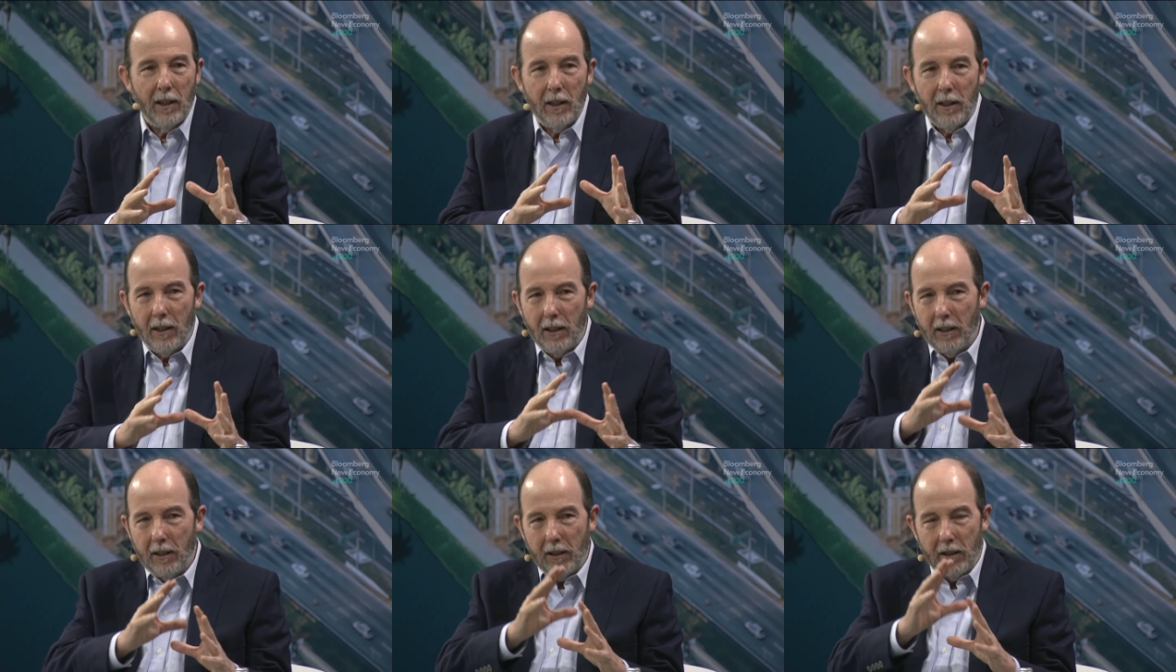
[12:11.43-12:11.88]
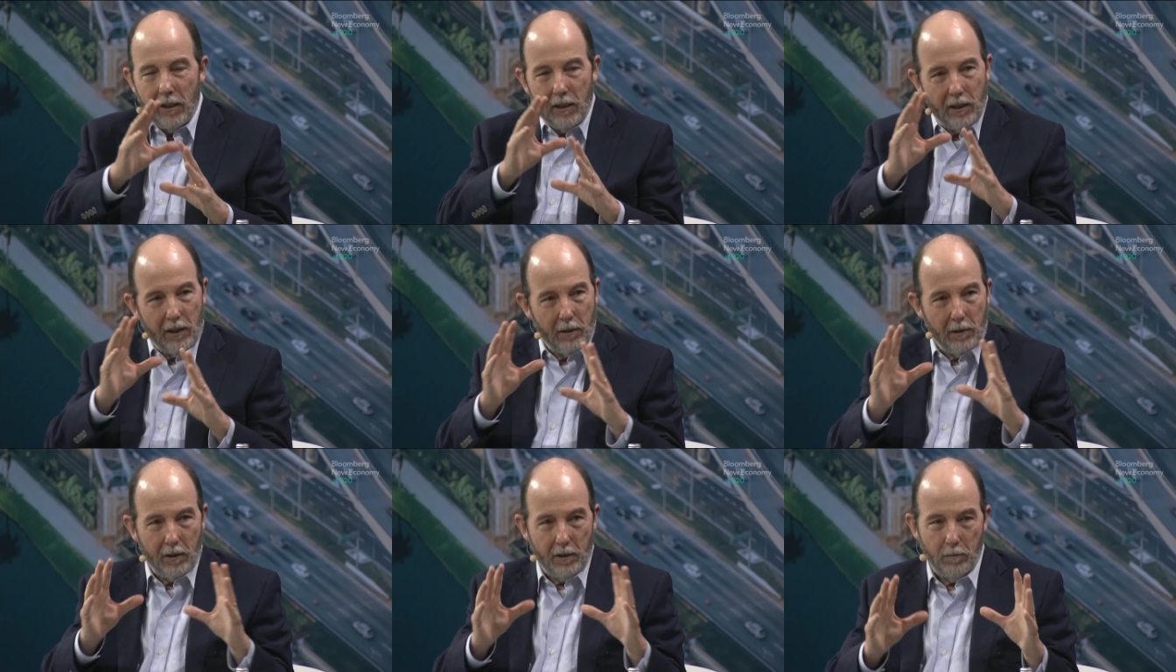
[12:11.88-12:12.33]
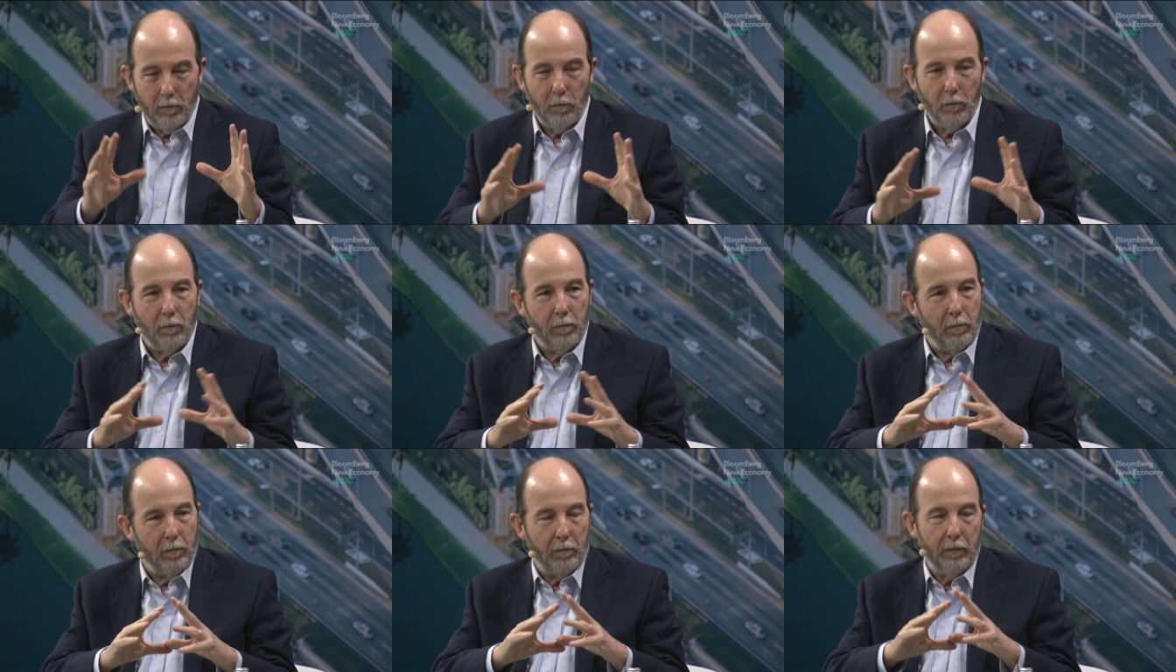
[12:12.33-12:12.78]
these
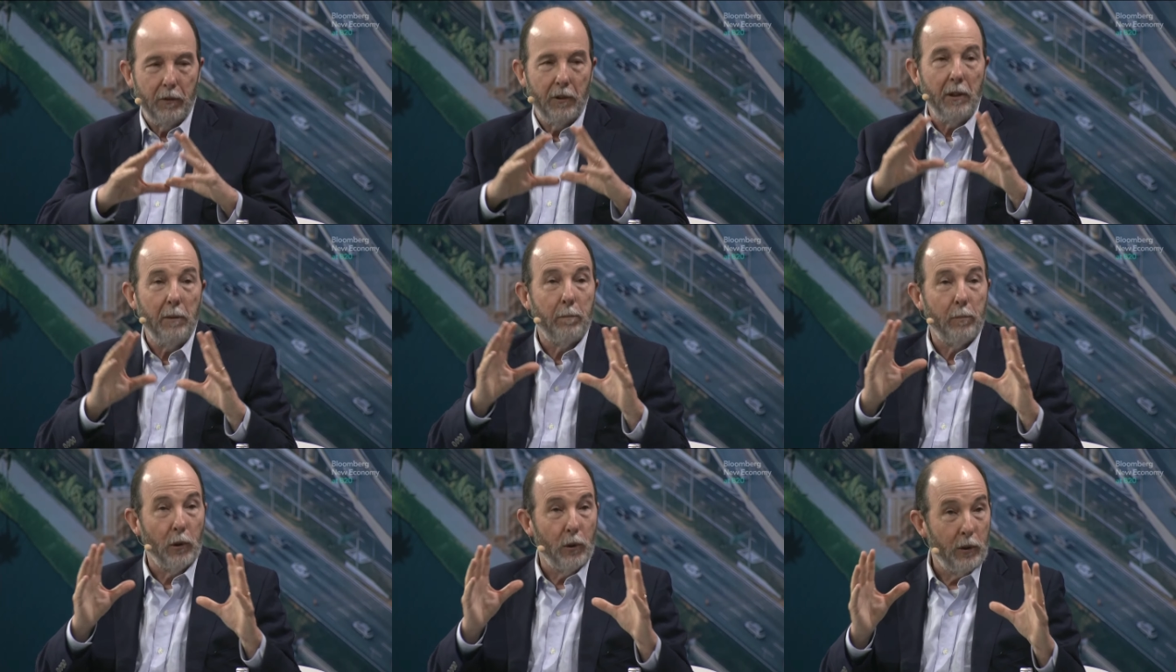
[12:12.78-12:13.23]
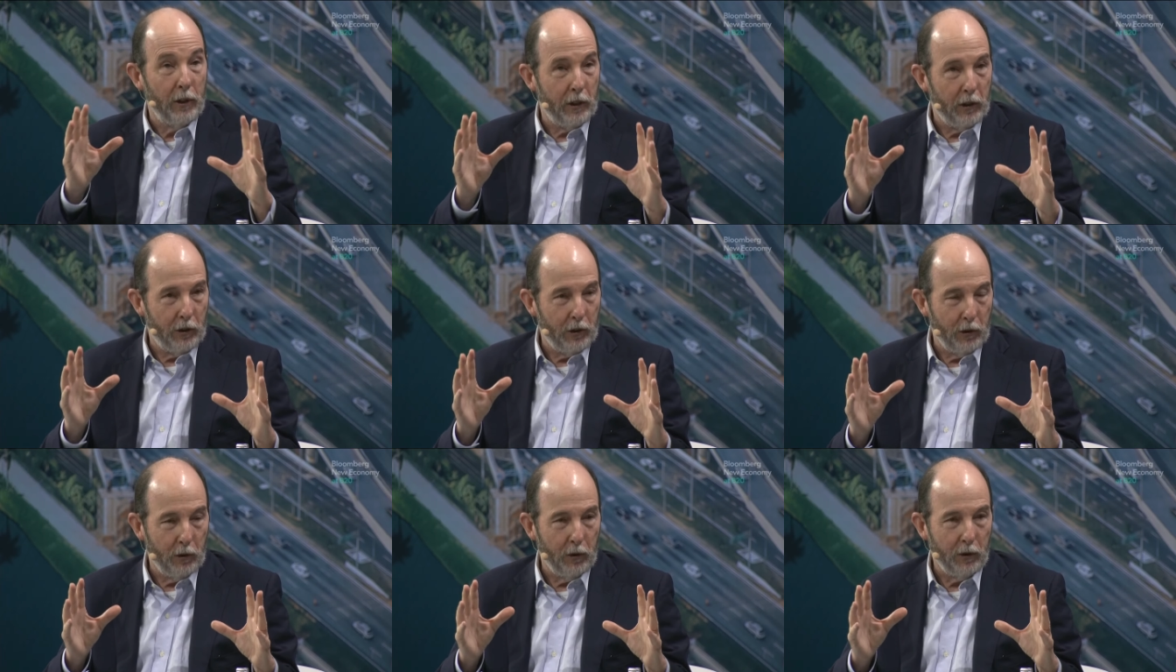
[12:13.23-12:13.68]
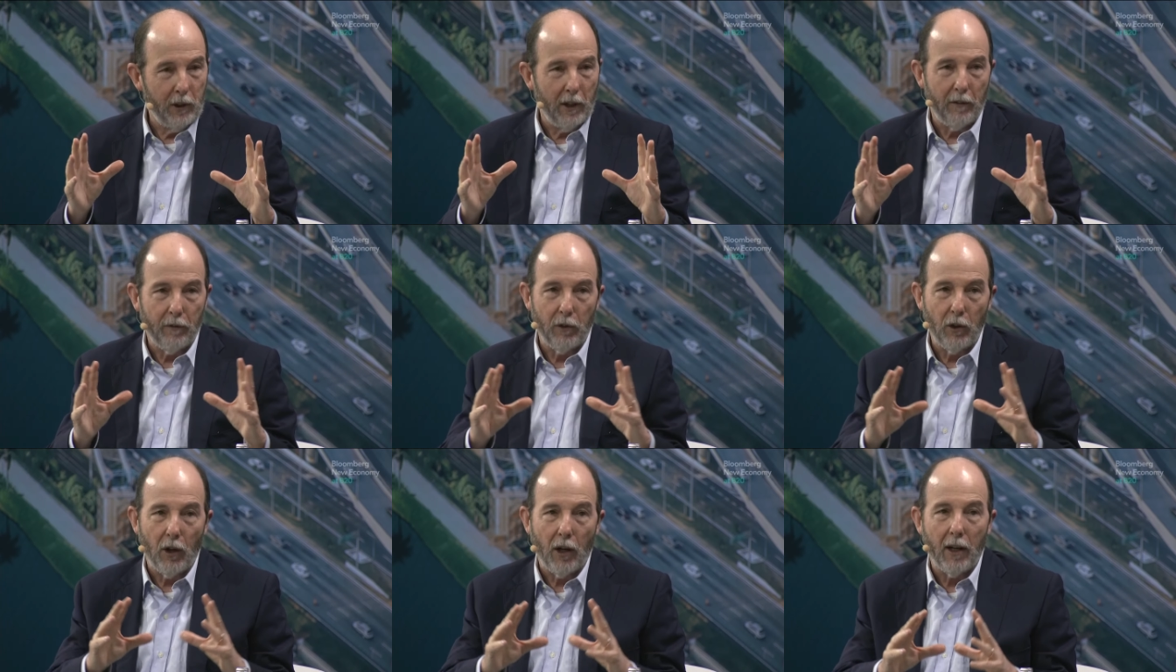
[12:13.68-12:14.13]
deeper issues
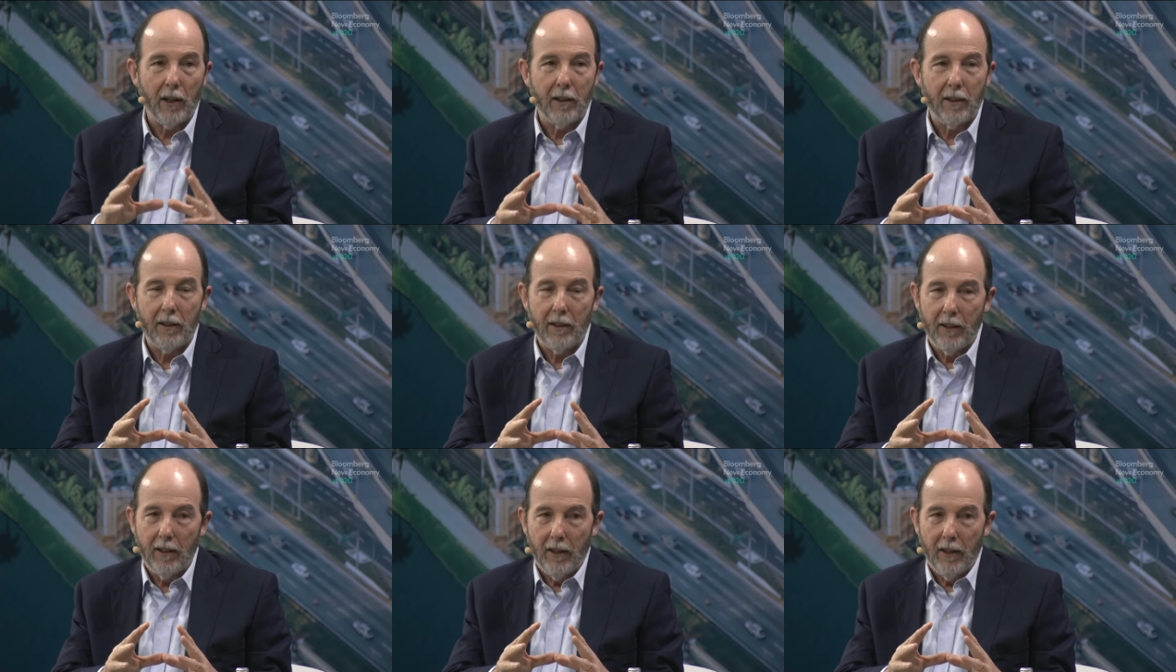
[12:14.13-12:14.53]
have not